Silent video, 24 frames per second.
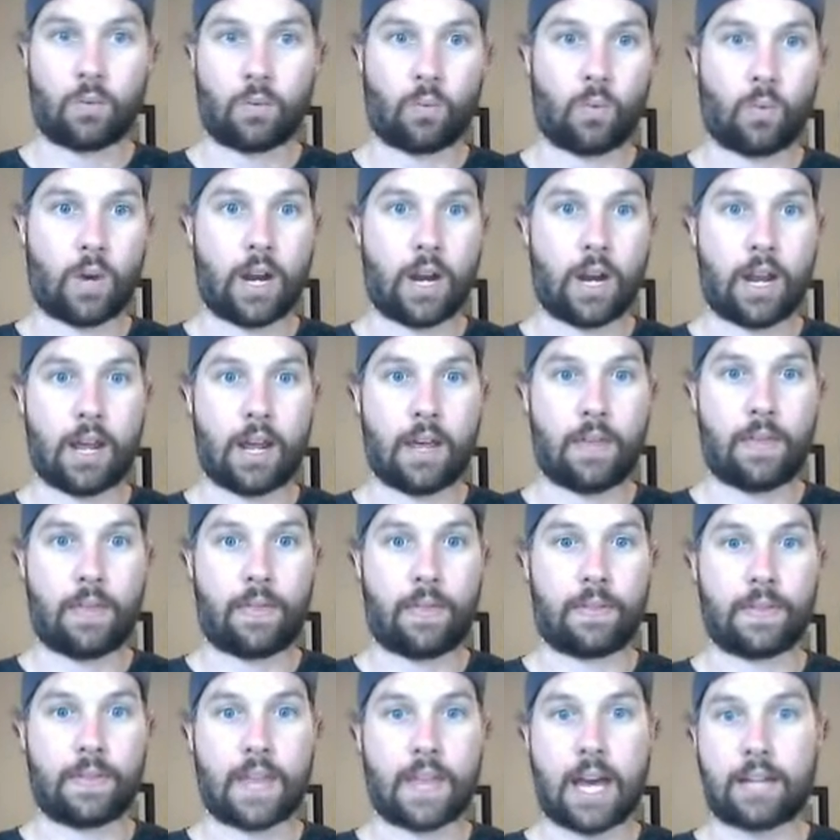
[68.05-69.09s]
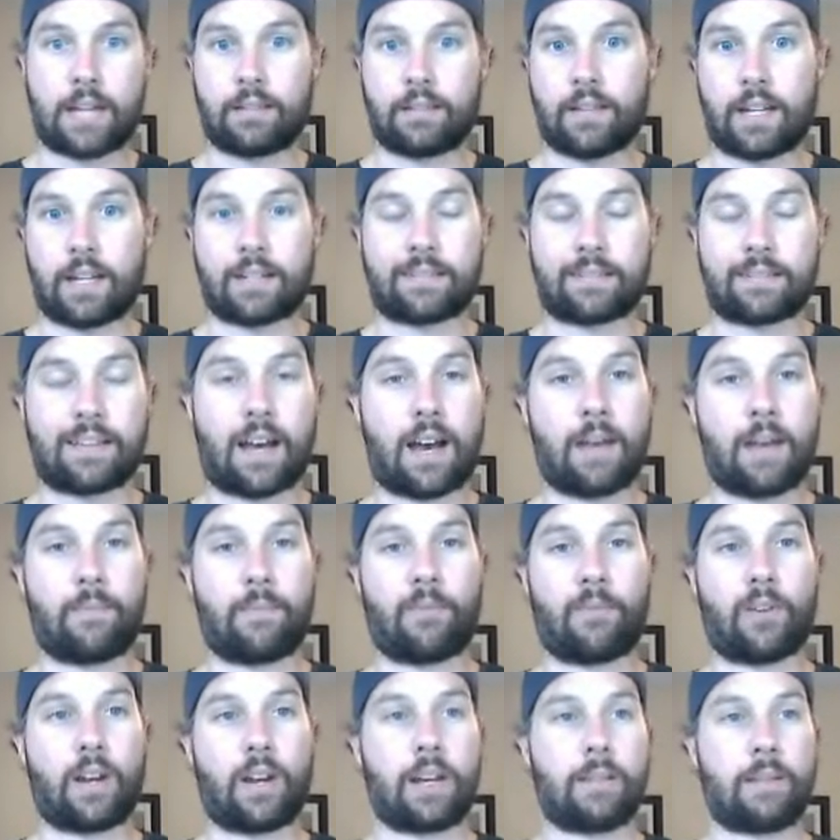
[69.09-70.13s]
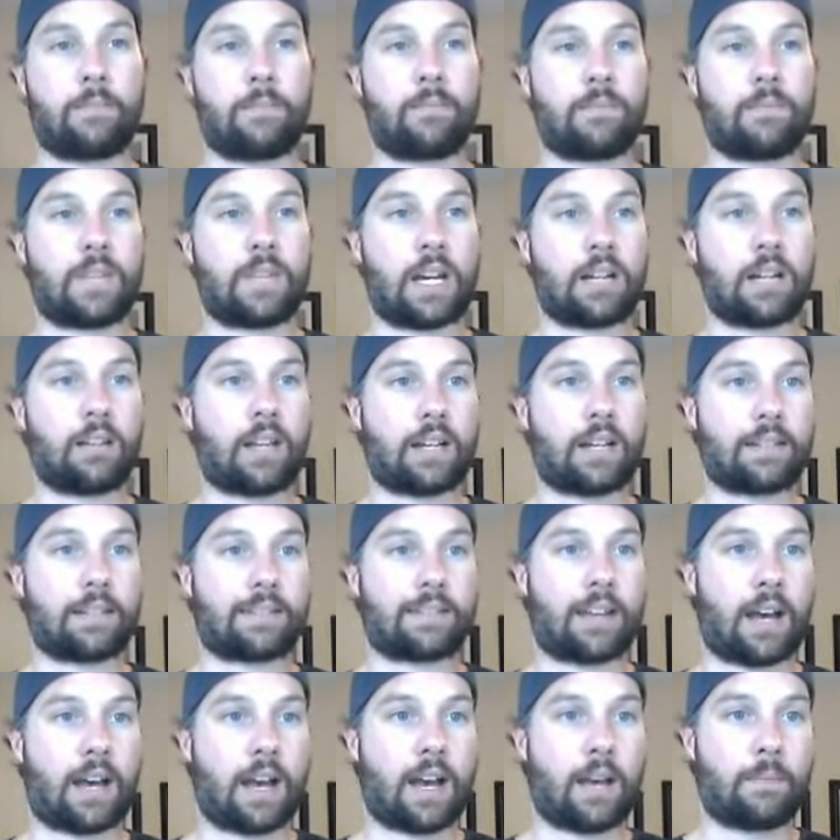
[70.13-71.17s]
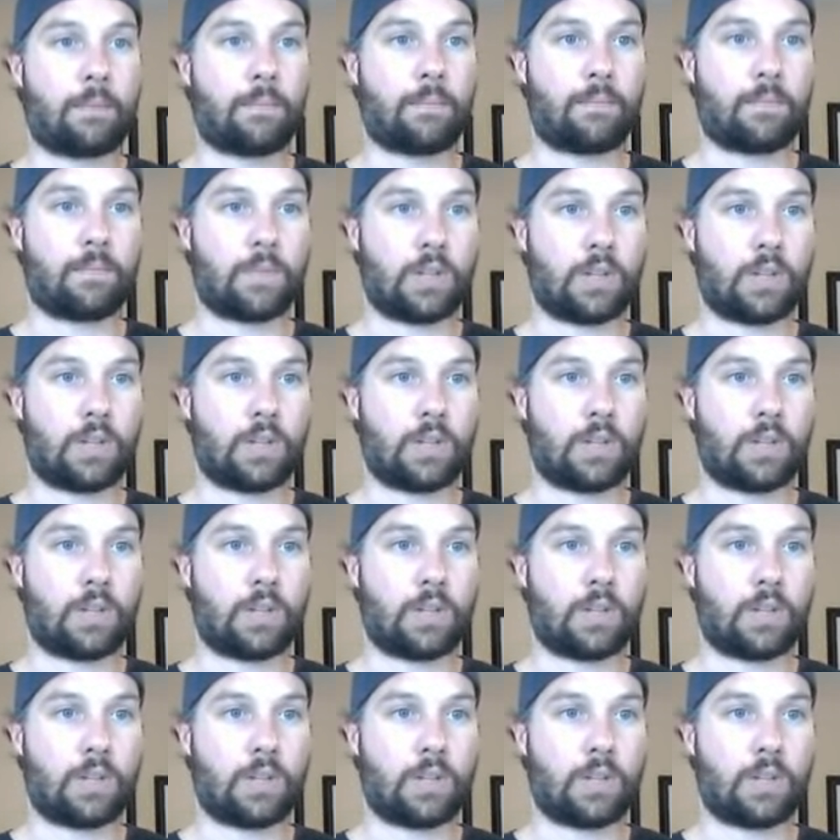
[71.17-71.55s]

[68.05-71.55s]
with not a lot of time frame, not a lot of time,